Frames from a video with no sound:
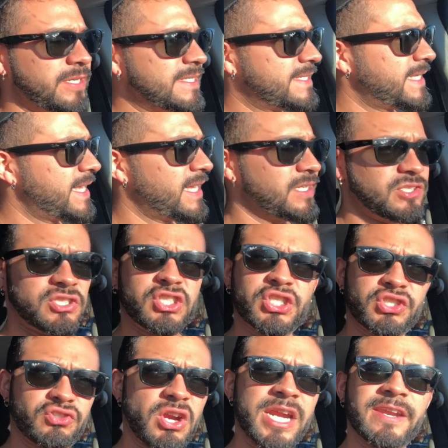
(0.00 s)
reset,
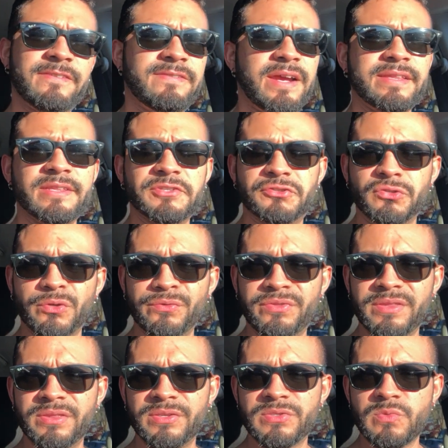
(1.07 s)
just trying to find the
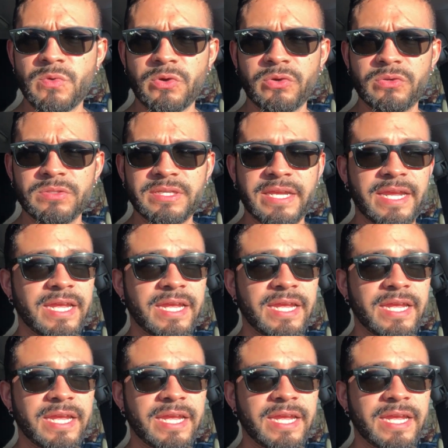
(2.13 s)
truth in this world,